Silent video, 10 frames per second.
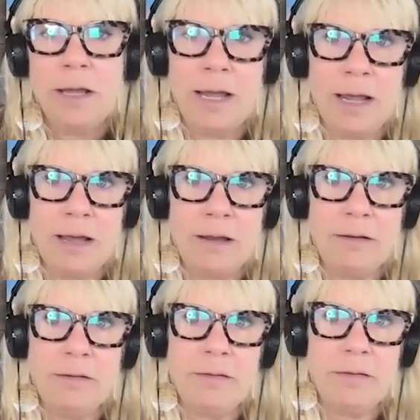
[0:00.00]

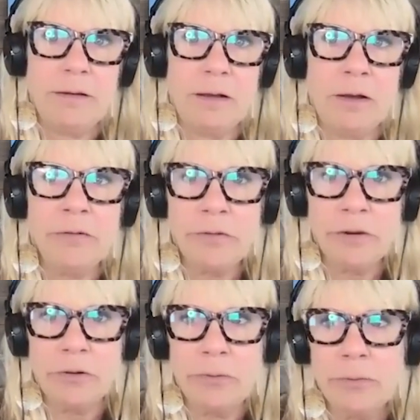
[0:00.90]
And
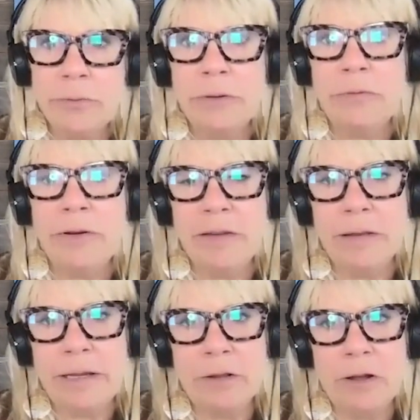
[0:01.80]
also, we
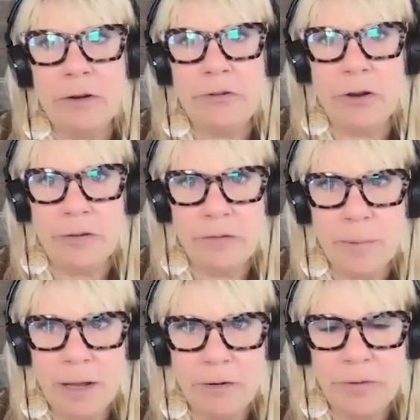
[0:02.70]
recently launched on
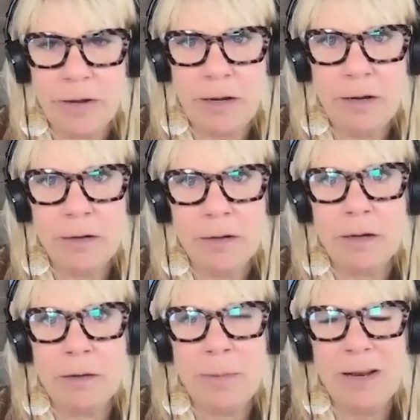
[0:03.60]
Spotify
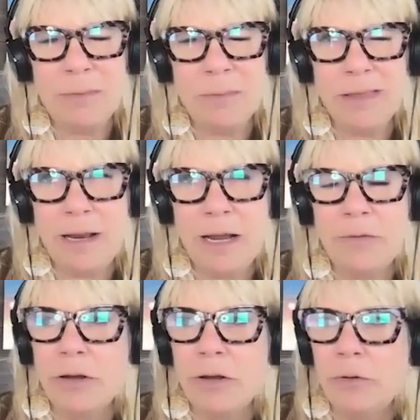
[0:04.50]
uh, about a month and a
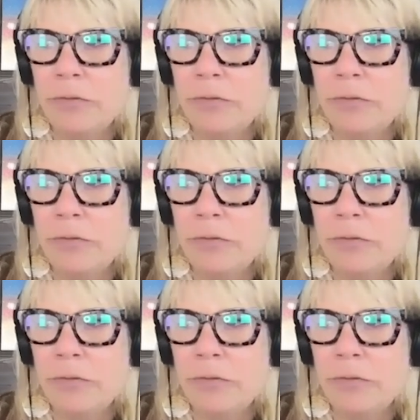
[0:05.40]
half ago.